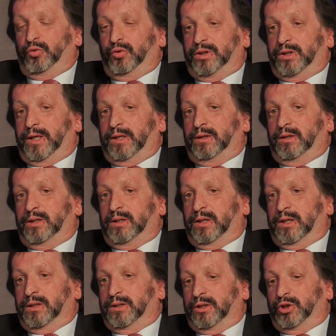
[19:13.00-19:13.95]
attend
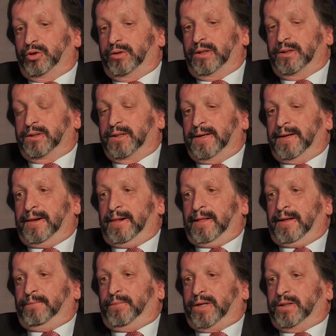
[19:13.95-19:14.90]
such things.
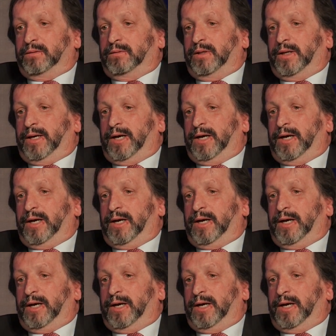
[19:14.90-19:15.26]
But